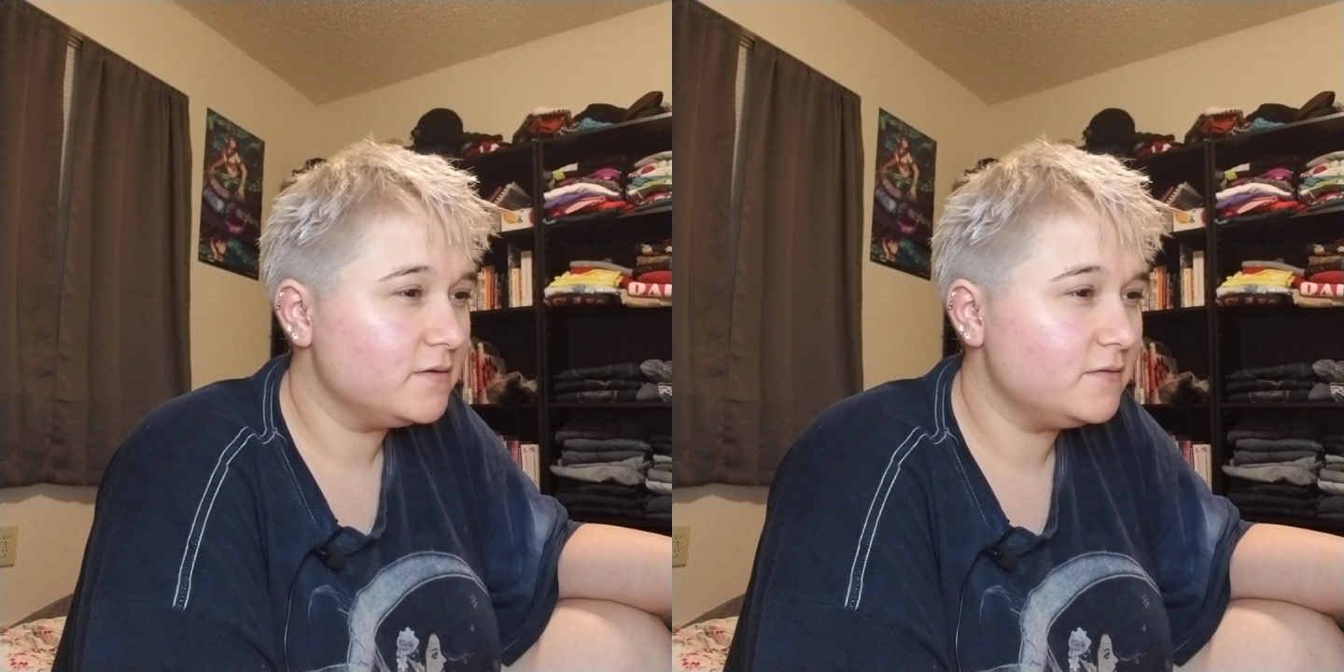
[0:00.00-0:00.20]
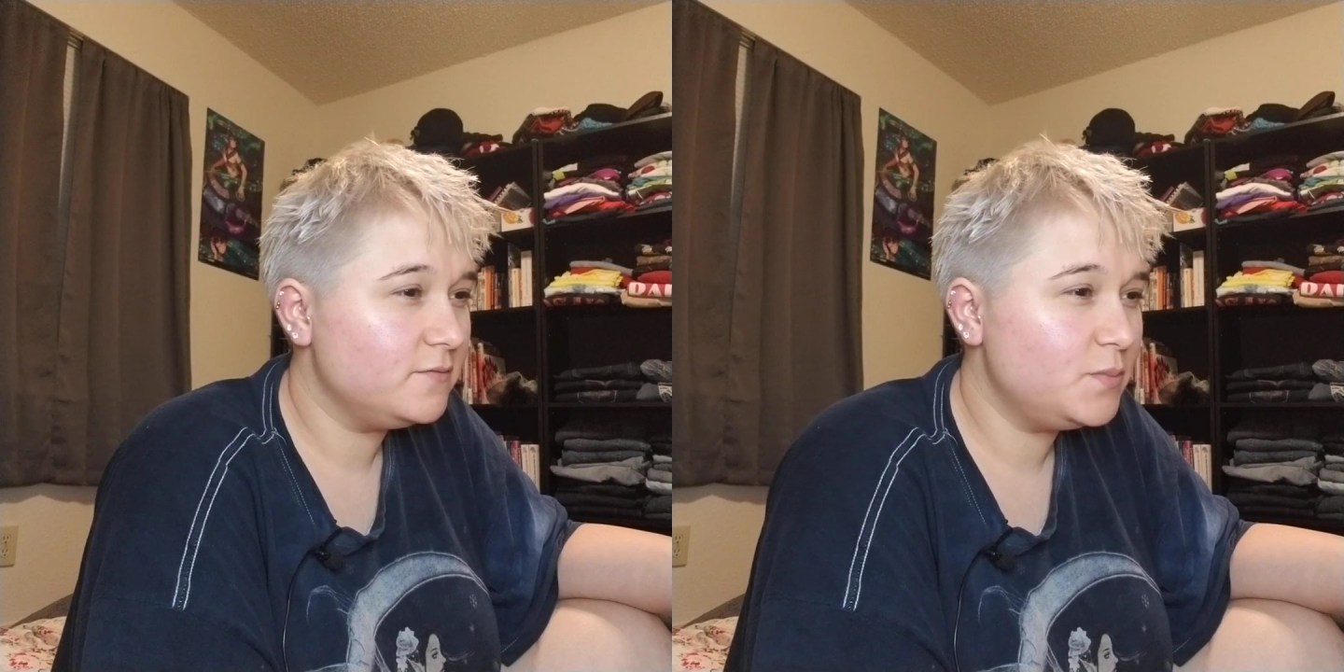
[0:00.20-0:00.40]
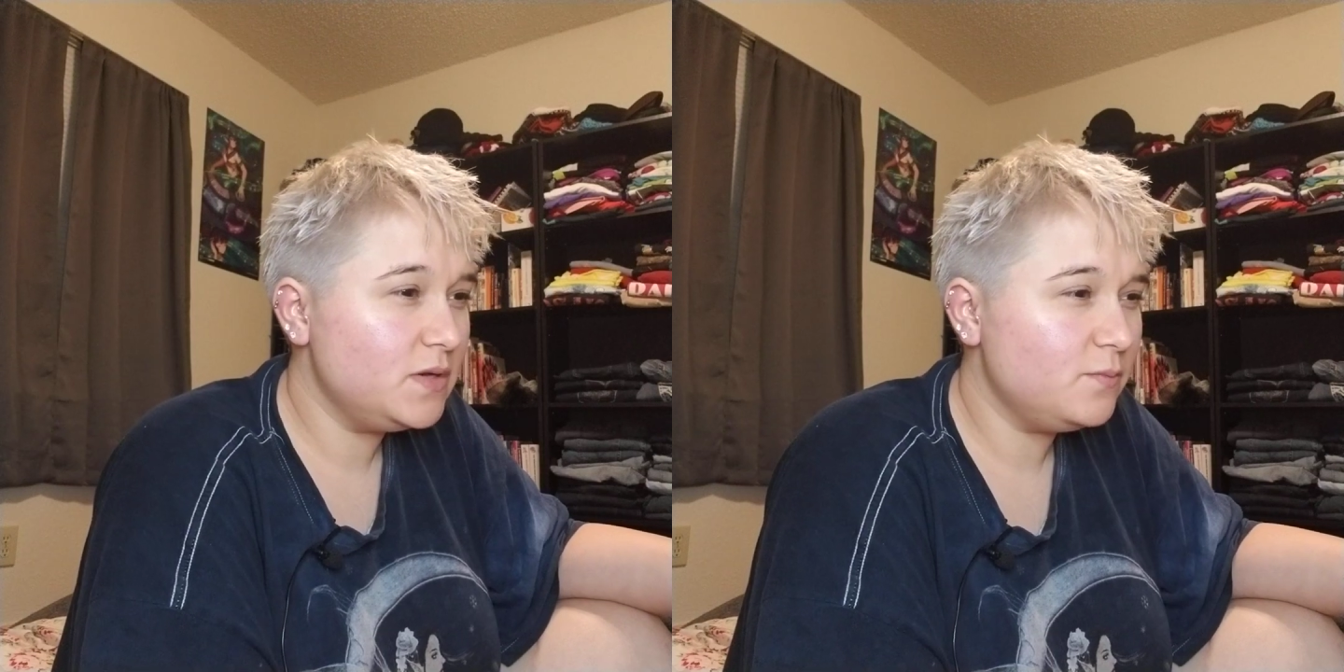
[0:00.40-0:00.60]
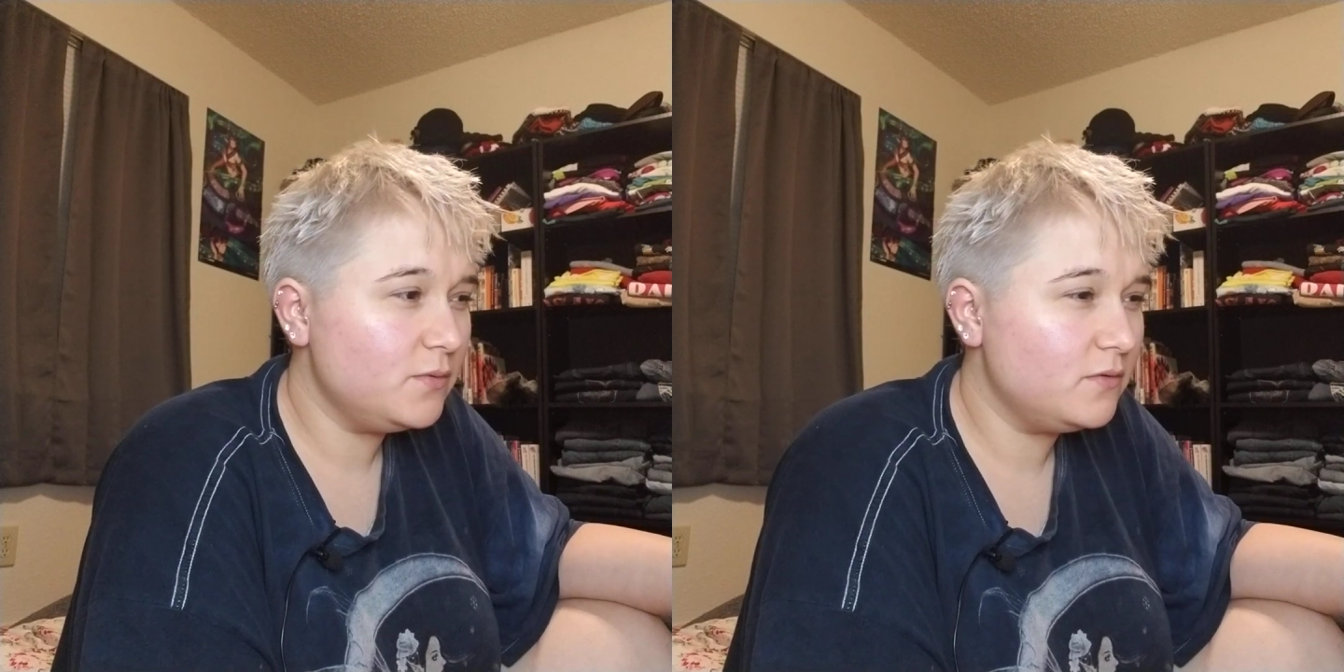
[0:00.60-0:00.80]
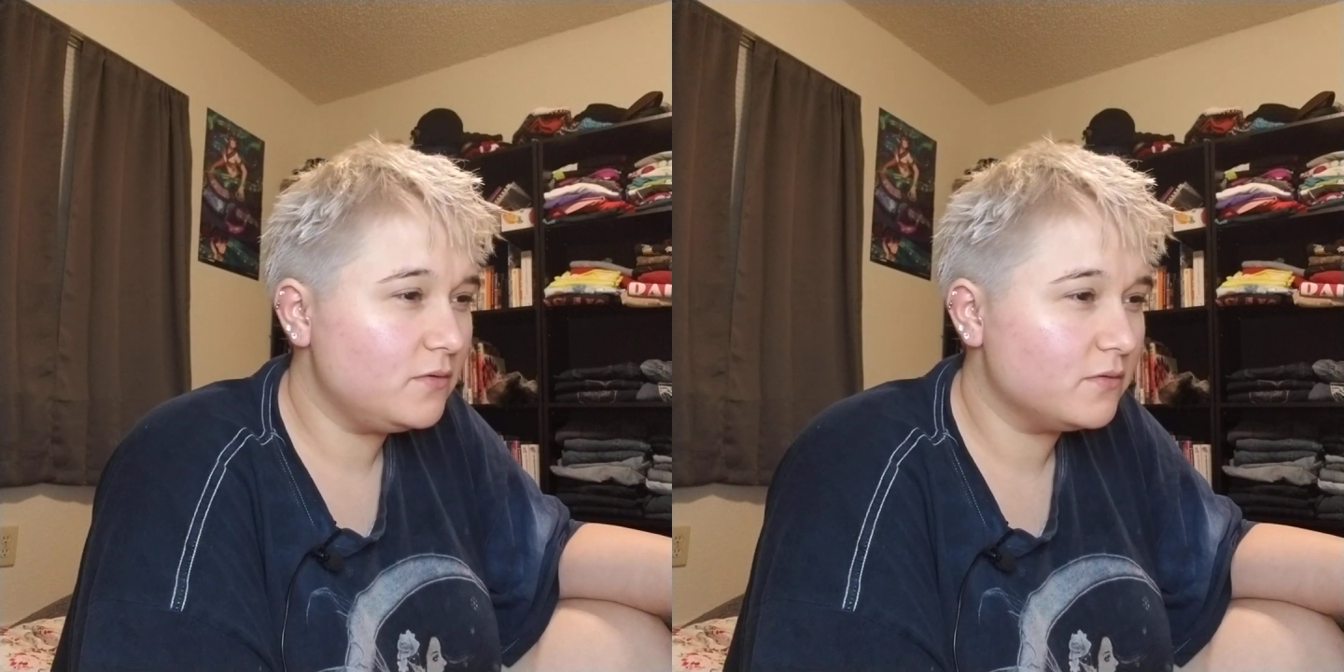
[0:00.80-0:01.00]
if people
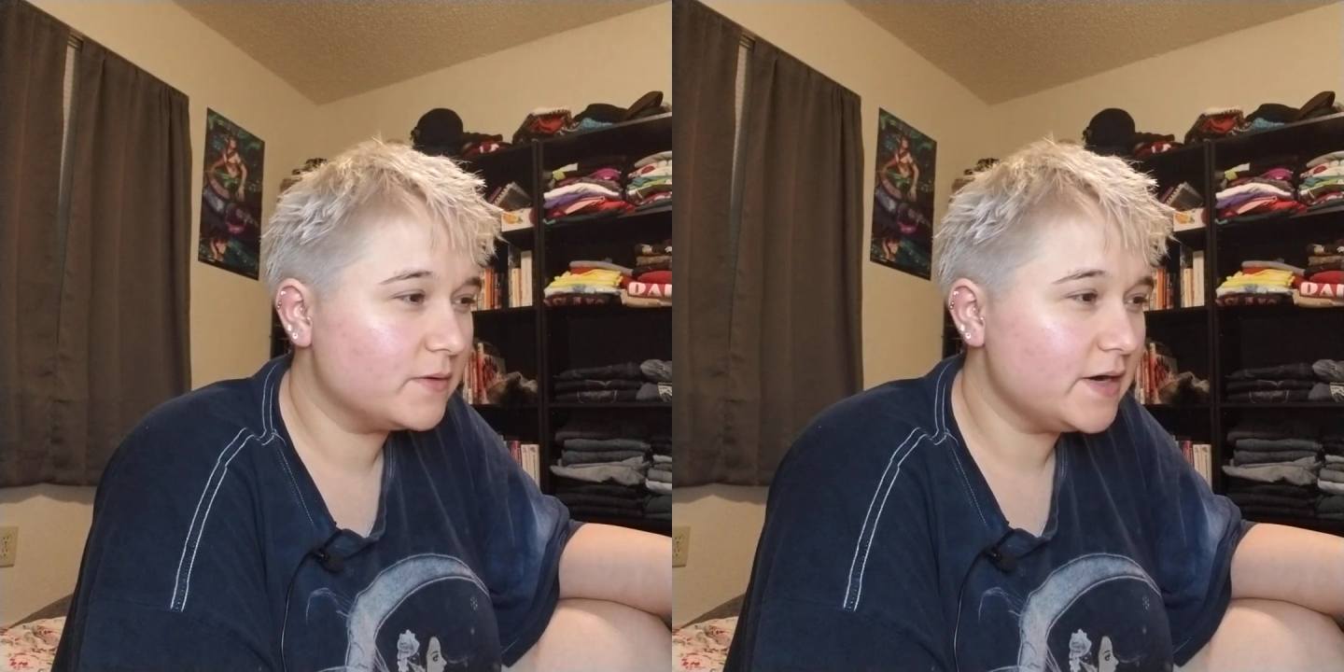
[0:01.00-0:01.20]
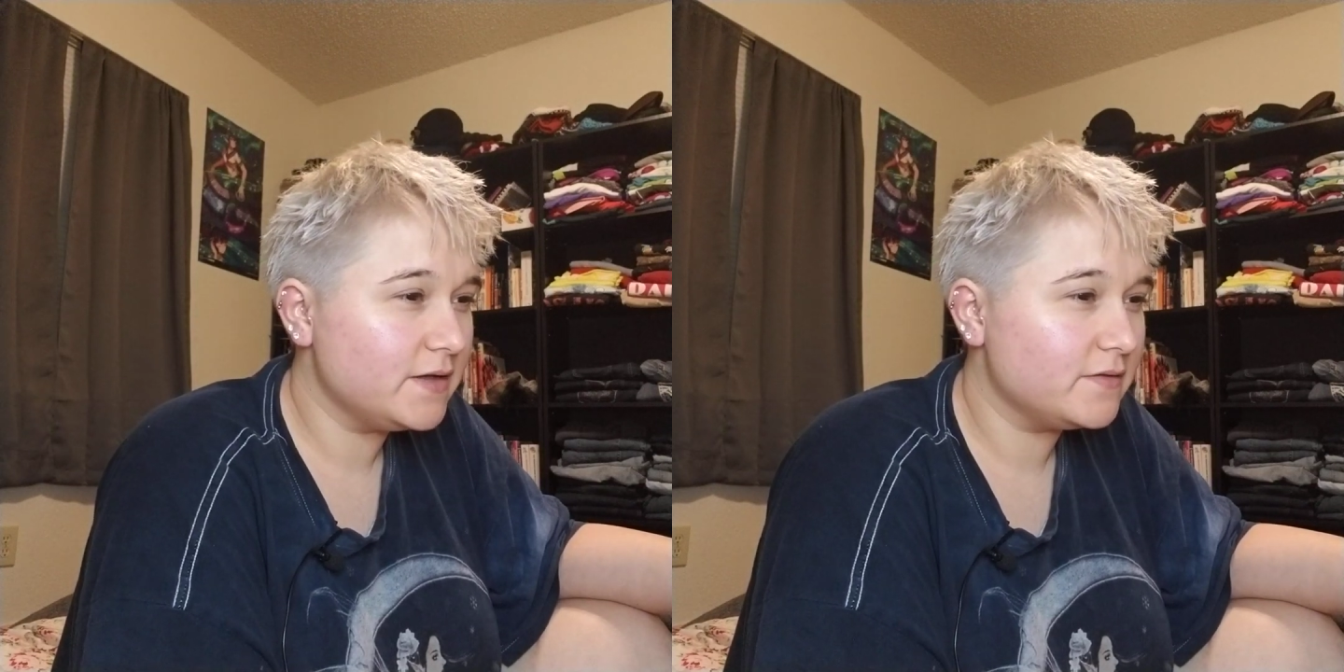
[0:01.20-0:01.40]
already